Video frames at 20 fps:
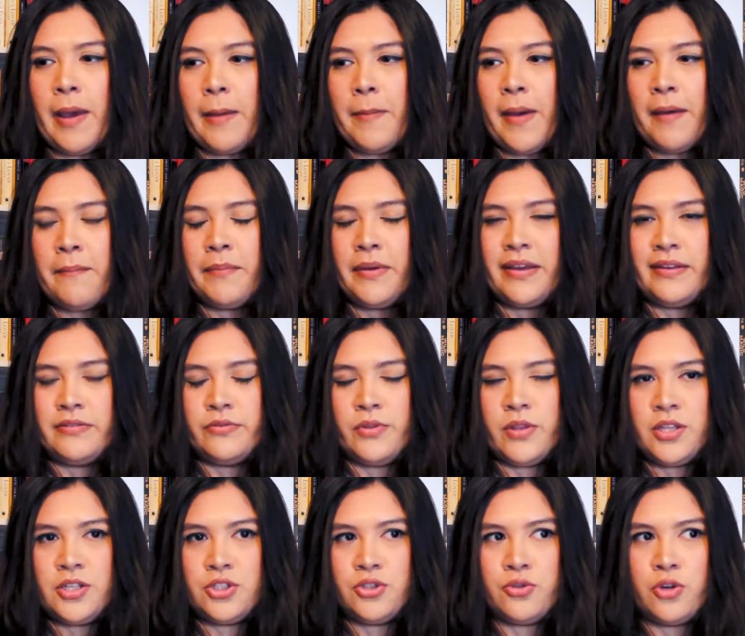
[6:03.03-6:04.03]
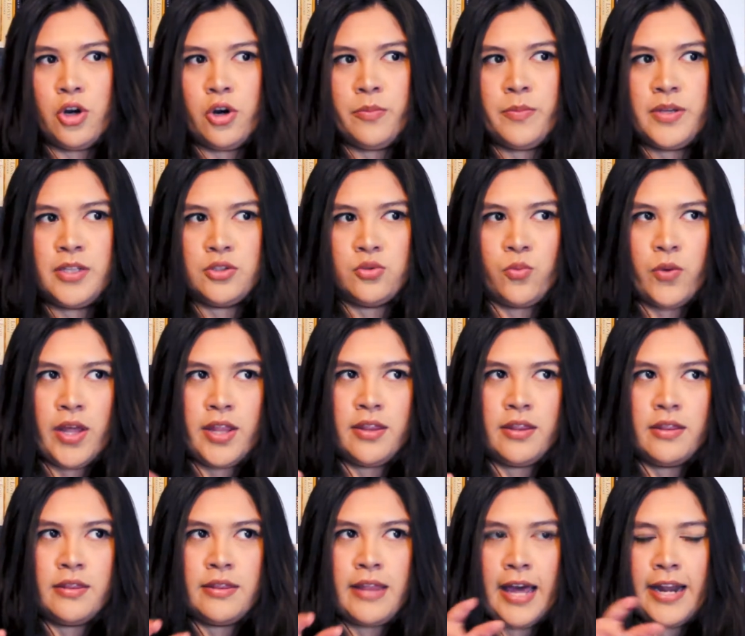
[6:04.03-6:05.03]
my pet peeves with this trope is
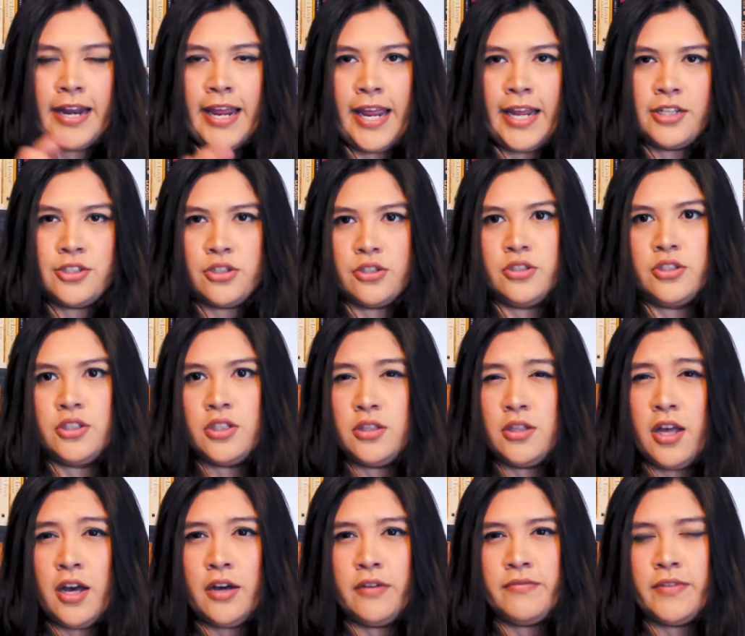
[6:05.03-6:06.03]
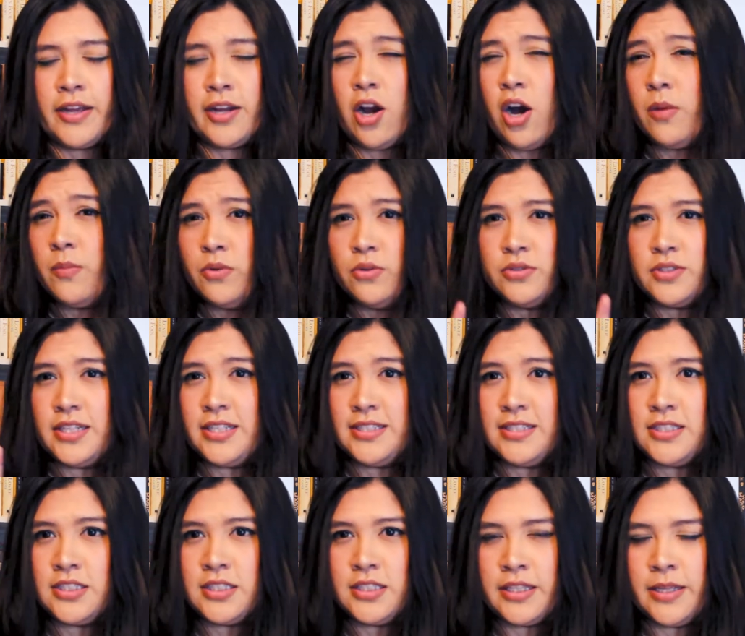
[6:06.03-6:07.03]
when that hate turns to love like almost
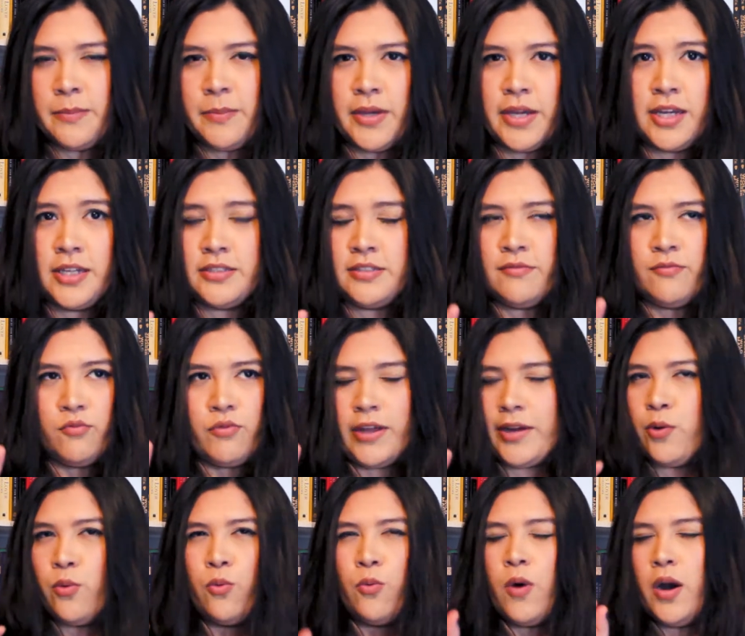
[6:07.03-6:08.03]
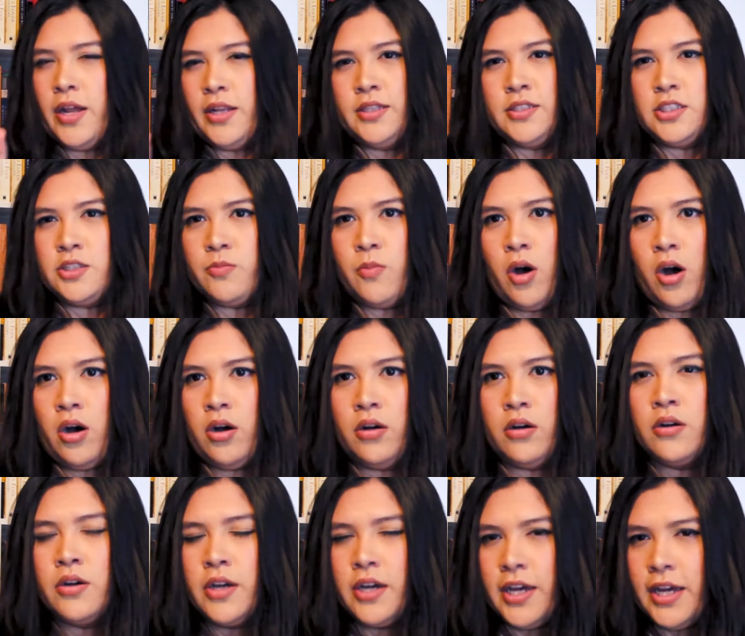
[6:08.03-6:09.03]
instantly because of like one
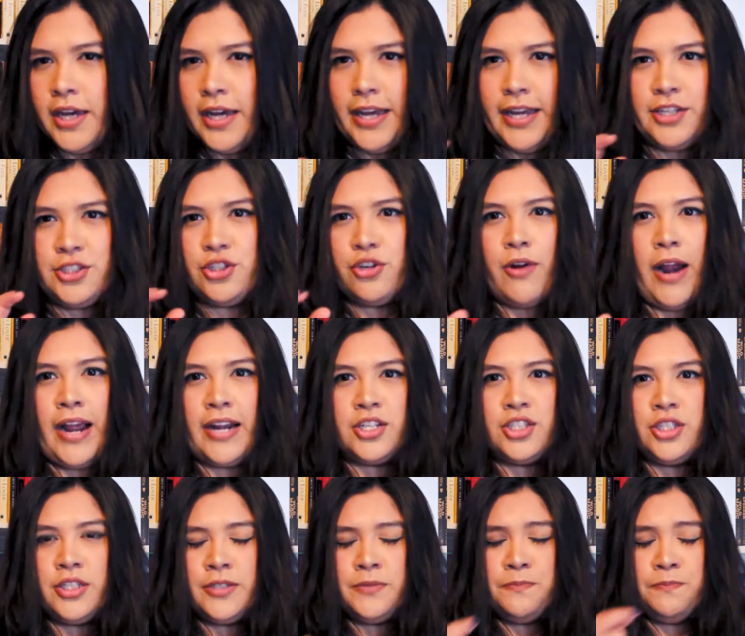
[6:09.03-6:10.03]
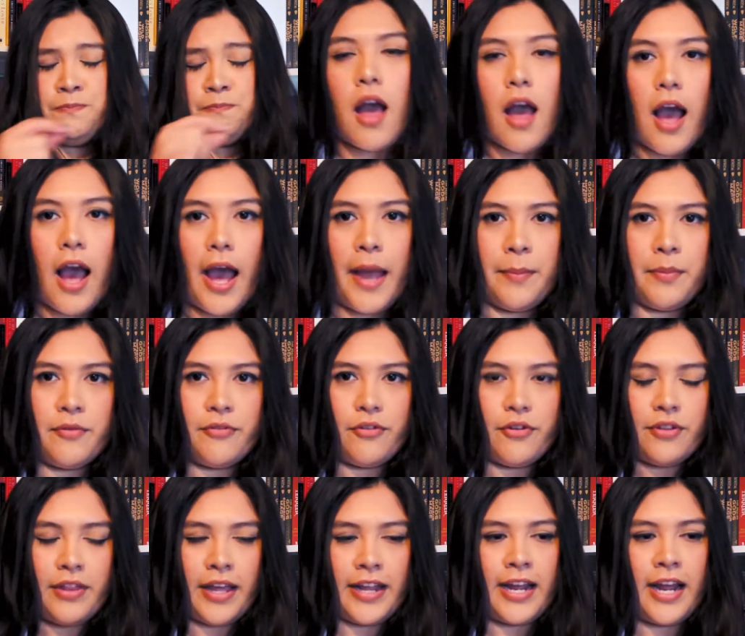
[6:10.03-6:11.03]
small interaction. I
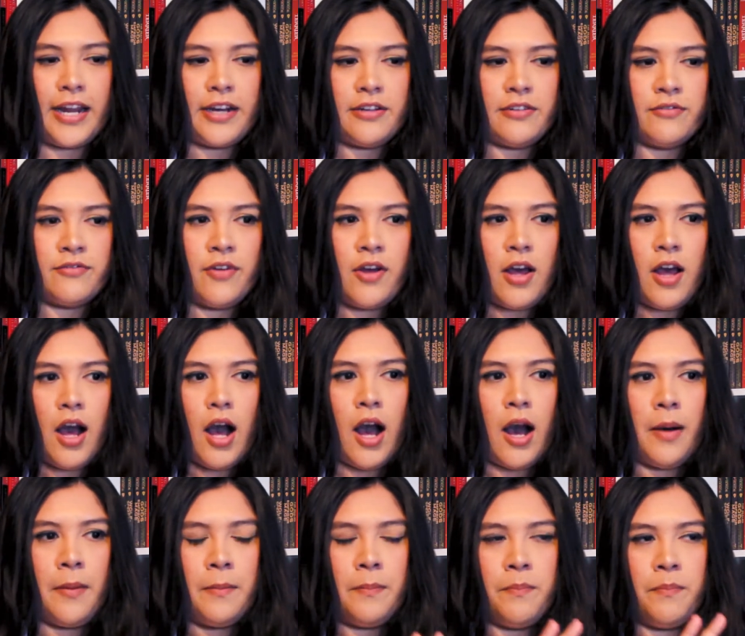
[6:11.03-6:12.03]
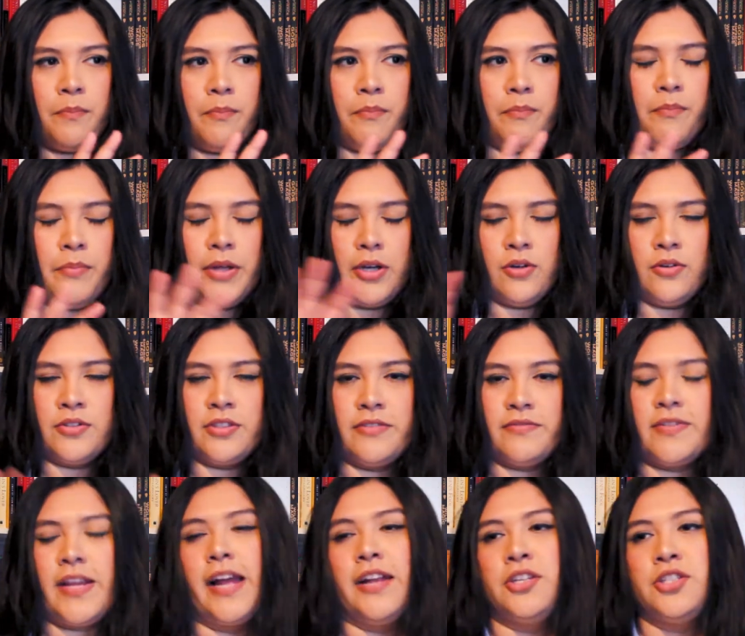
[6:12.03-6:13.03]
prefer that kind of uh, build
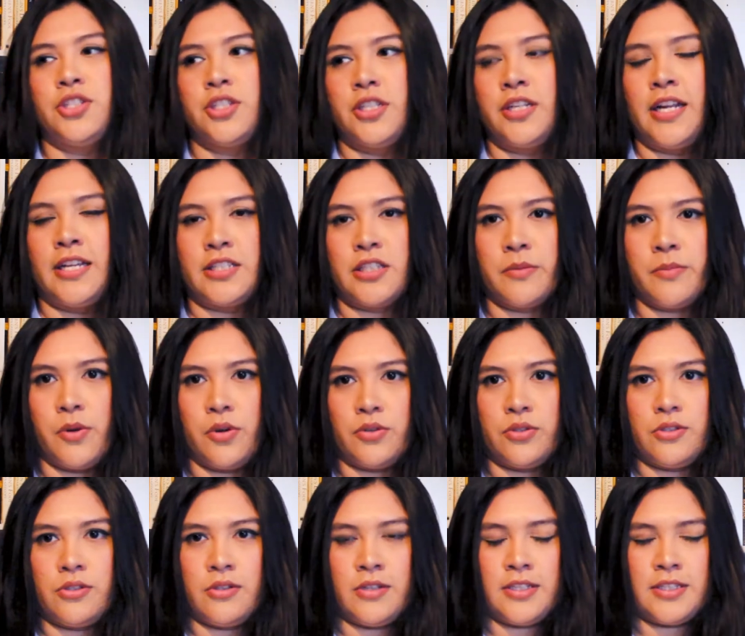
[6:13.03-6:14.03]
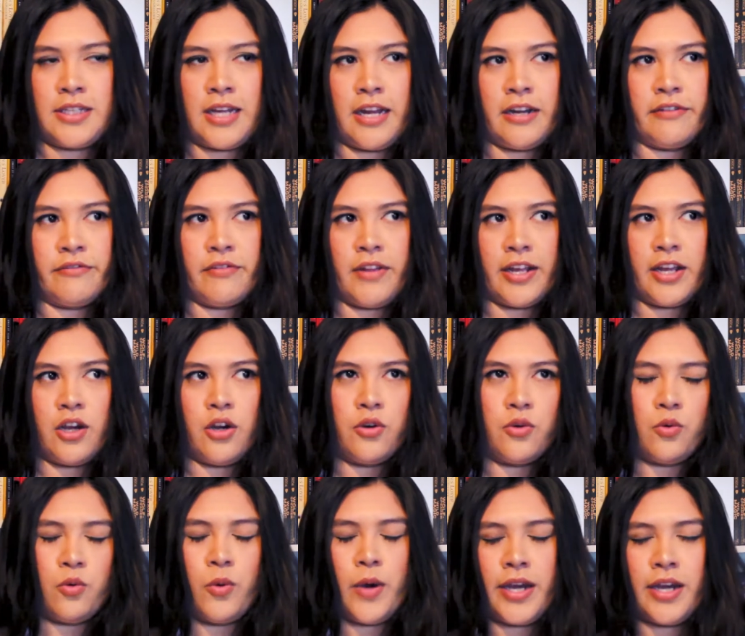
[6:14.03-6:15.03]
of tension as opposed to this kind of like
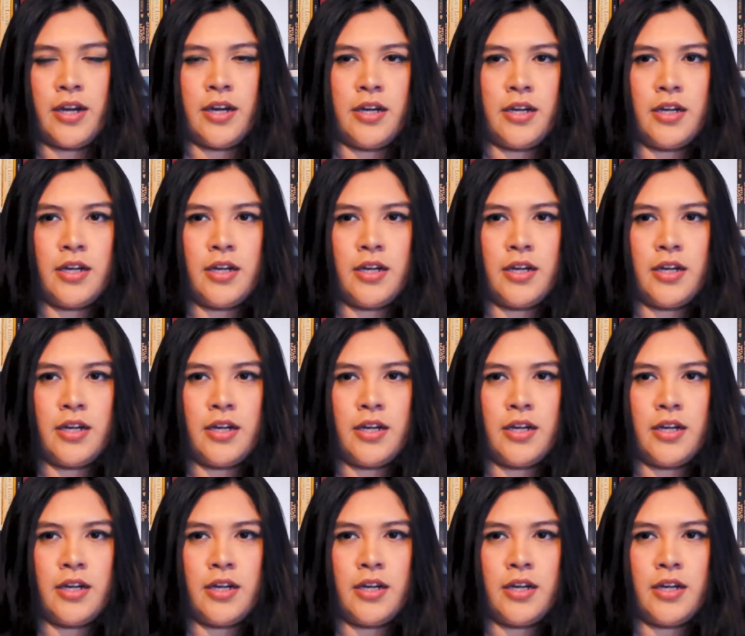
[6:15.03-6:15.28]
quick